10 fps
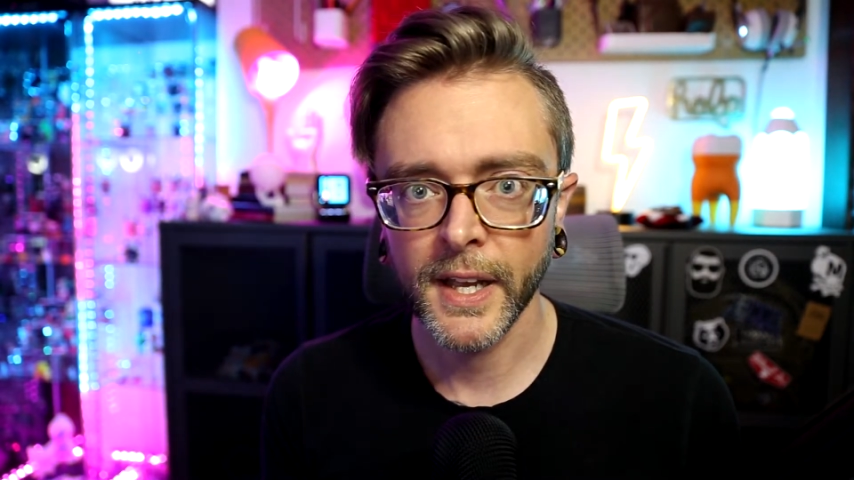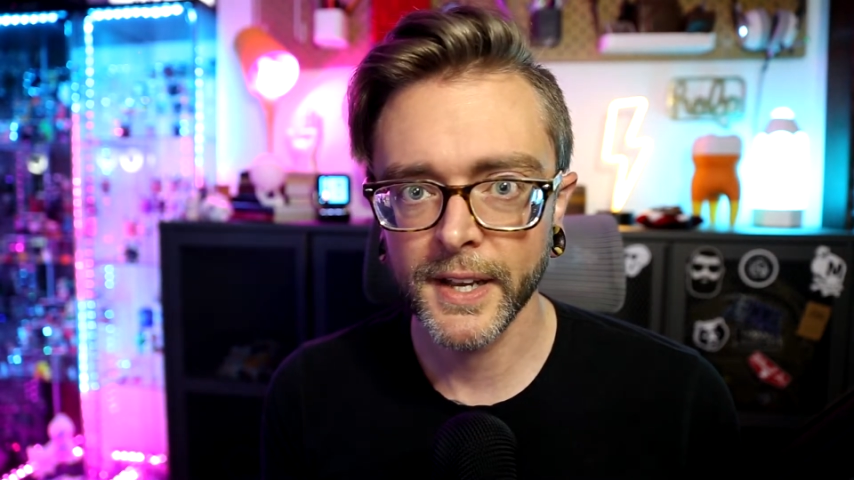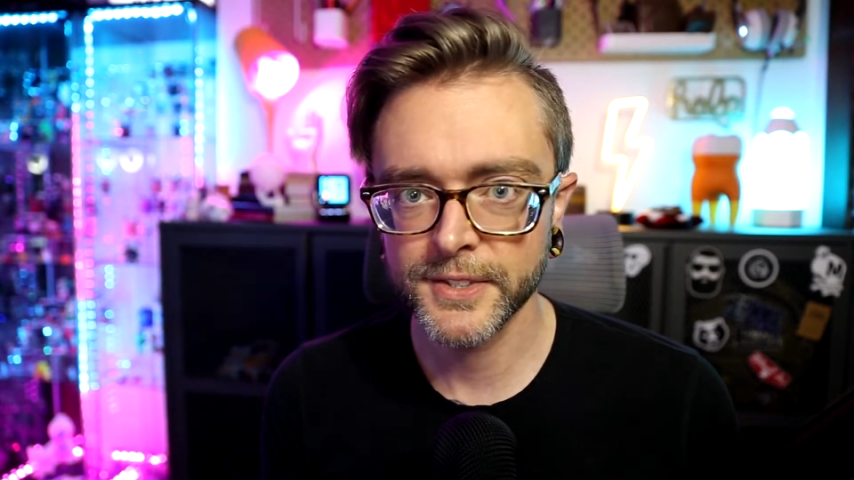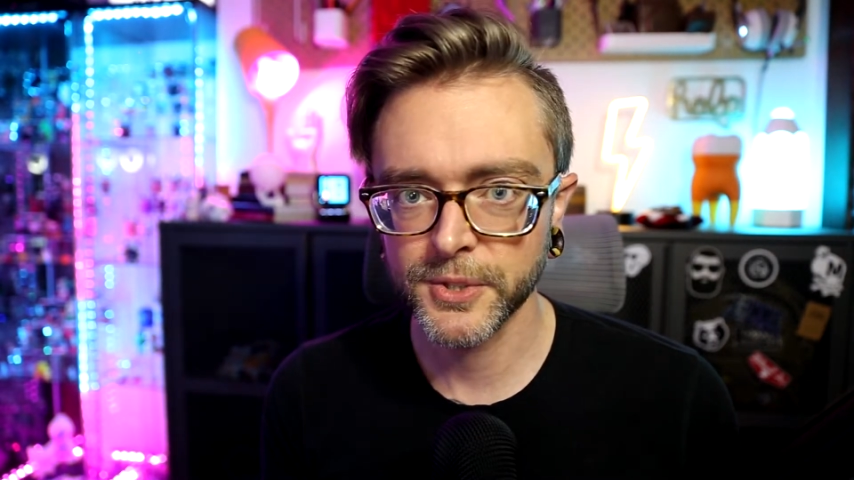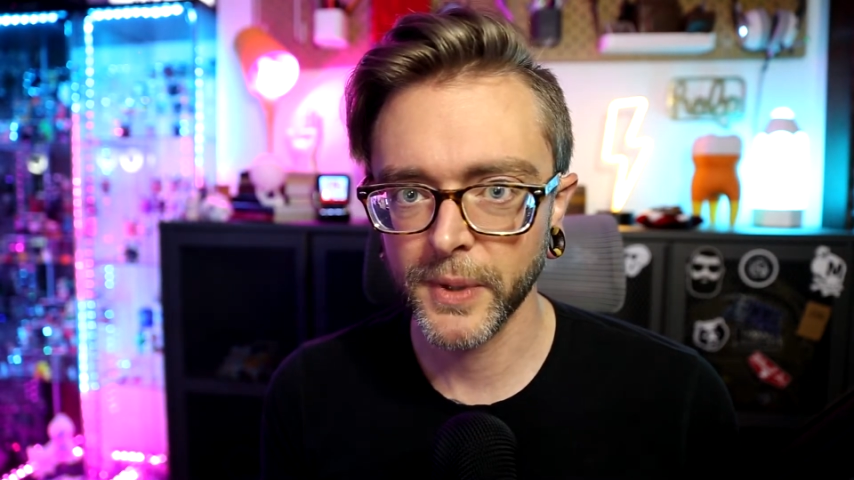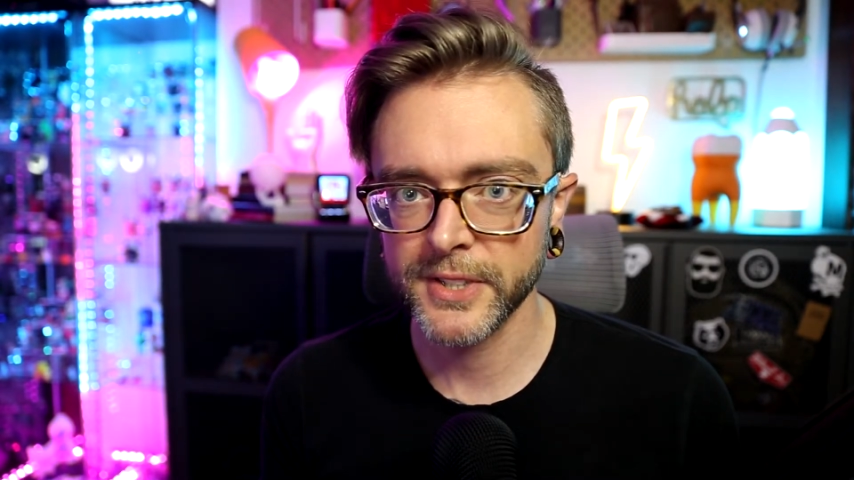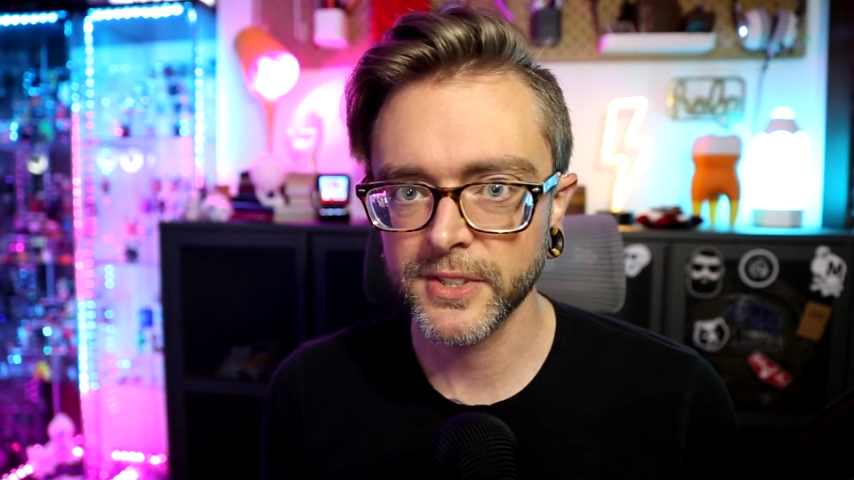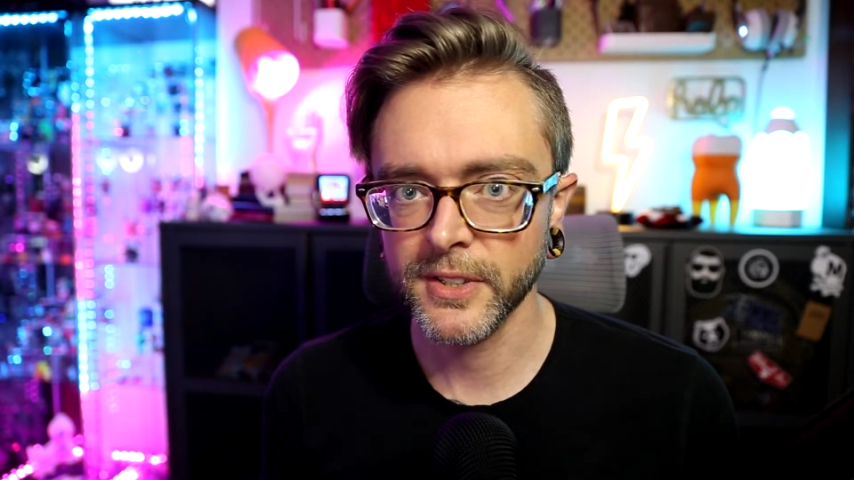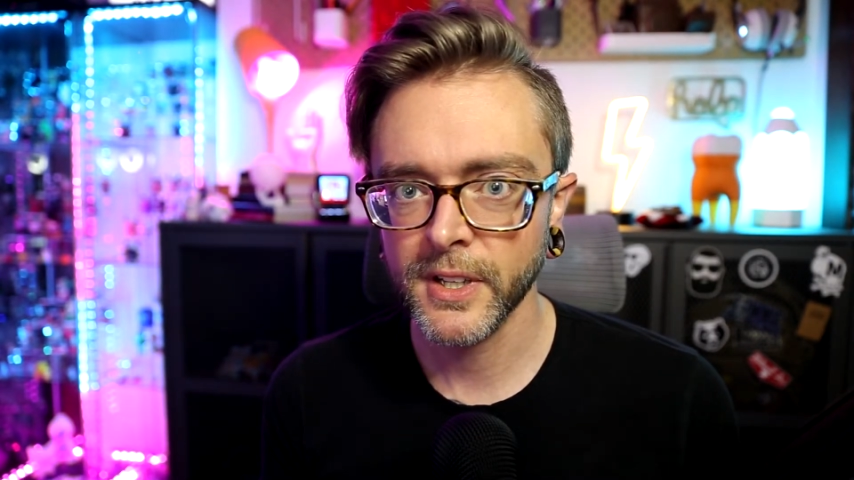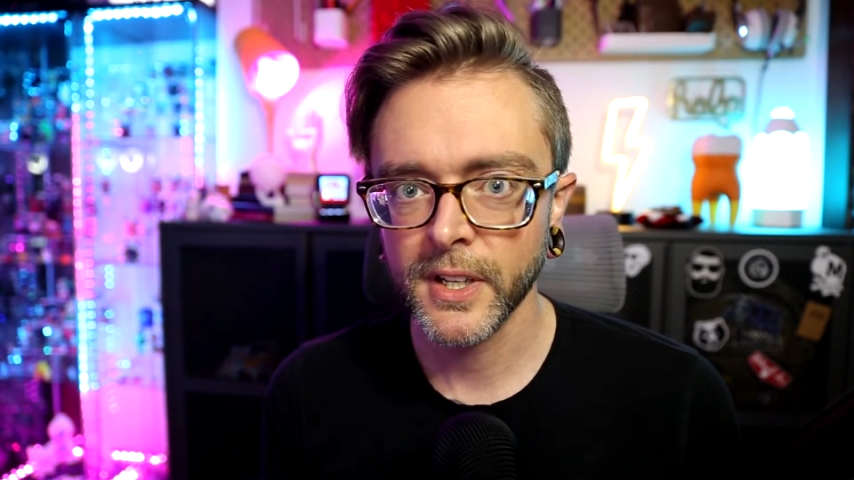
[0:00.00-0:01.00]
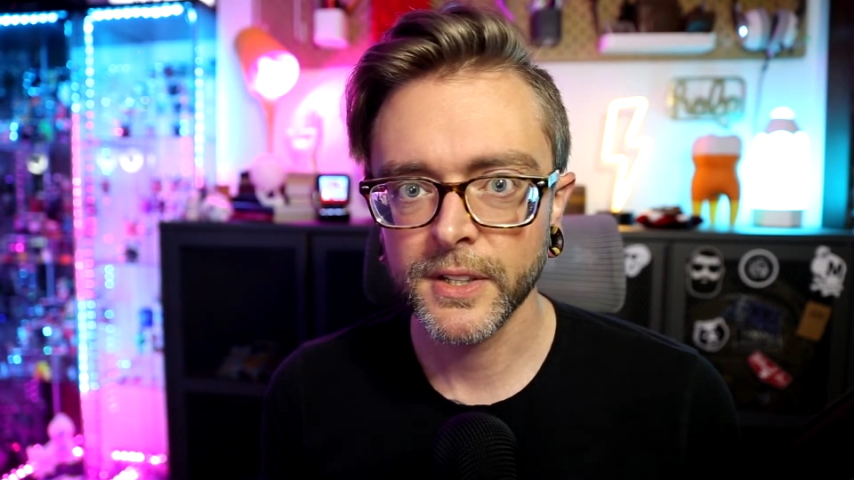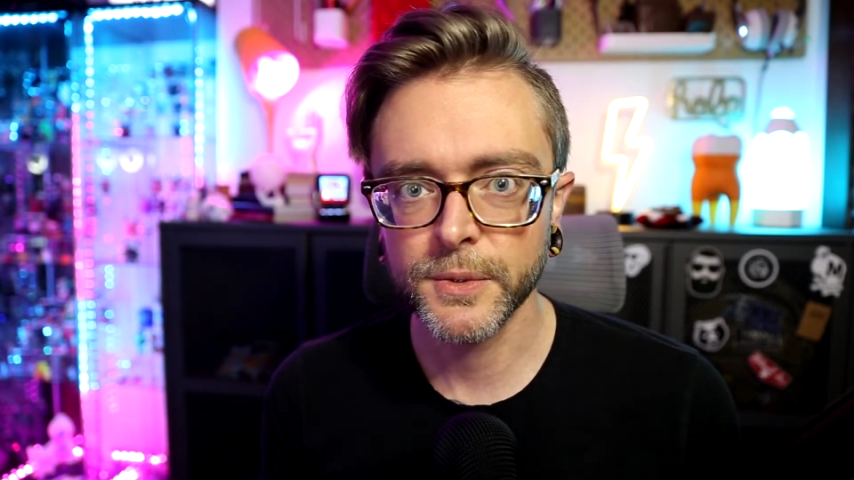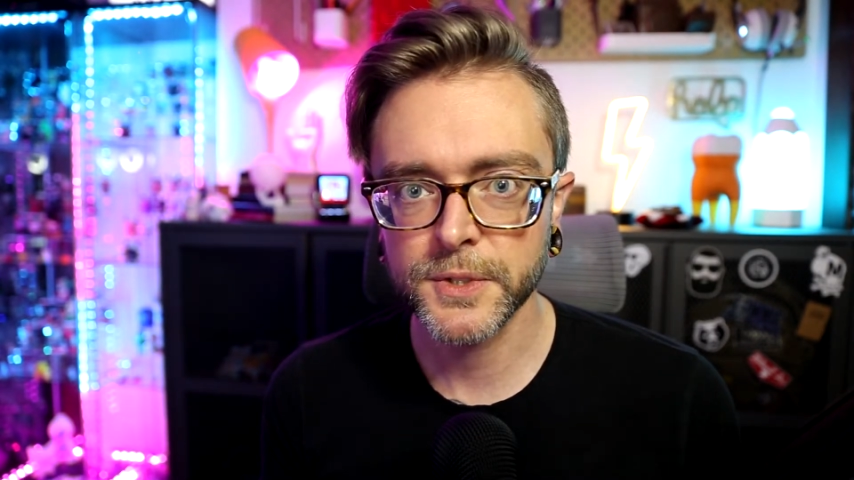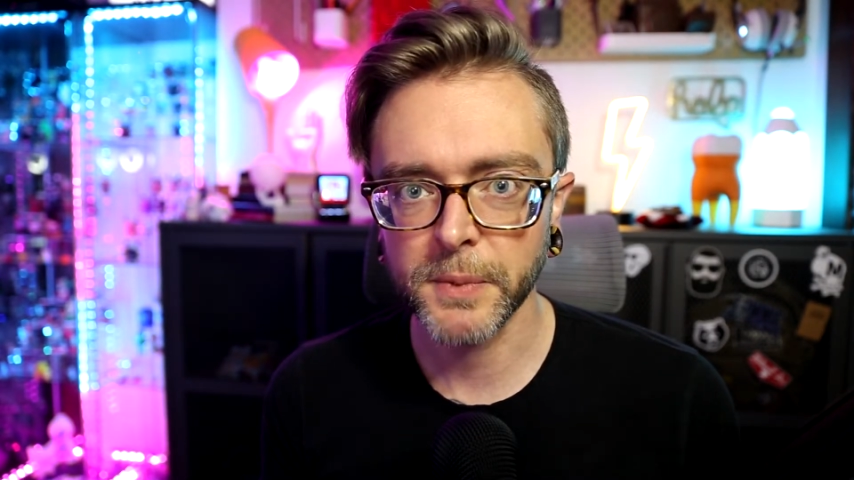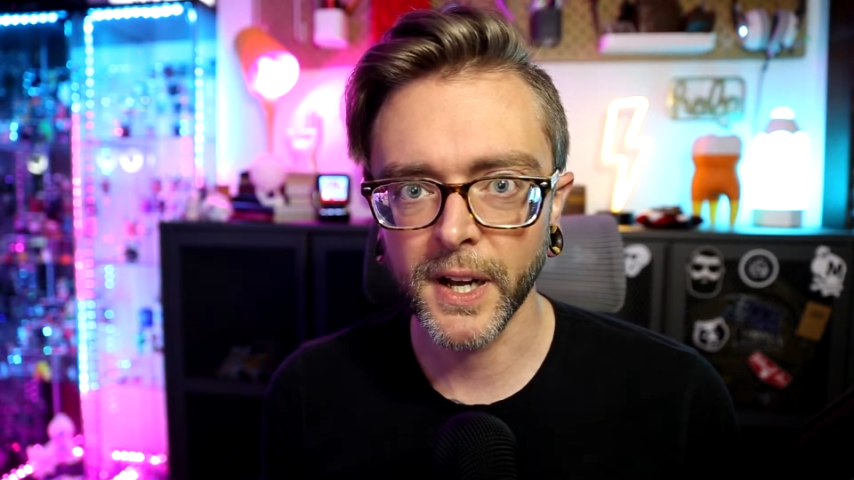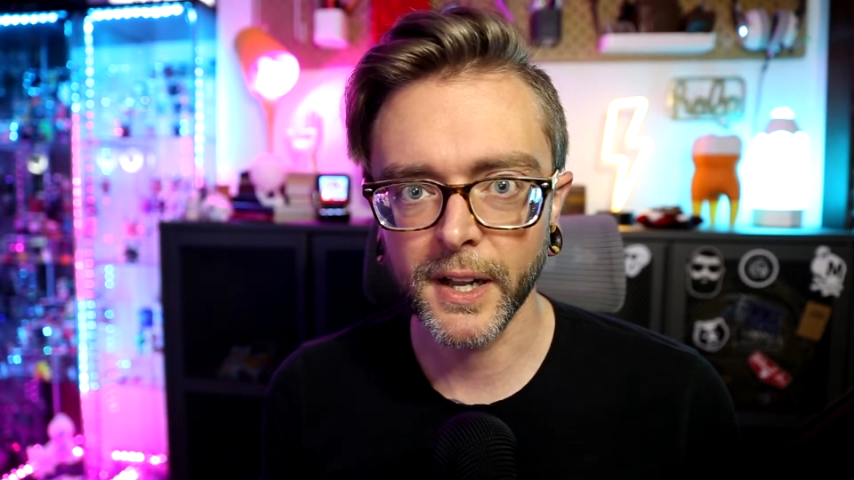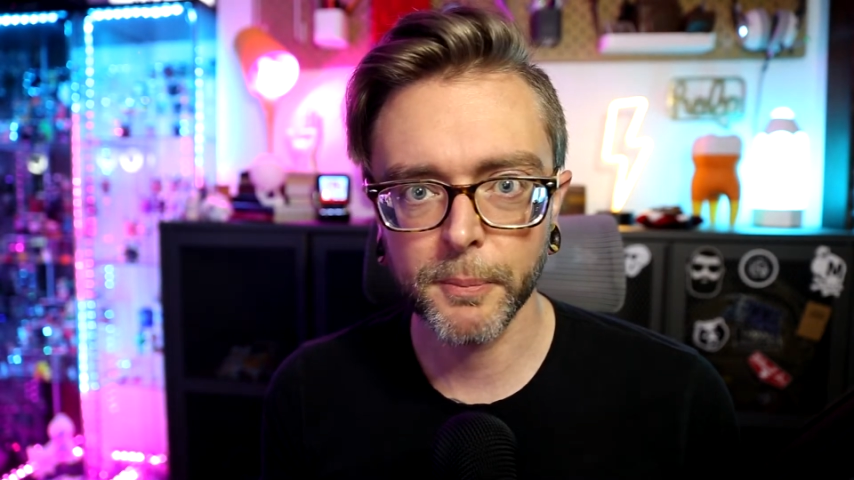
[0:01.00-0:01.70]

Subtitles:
As you enter, you spot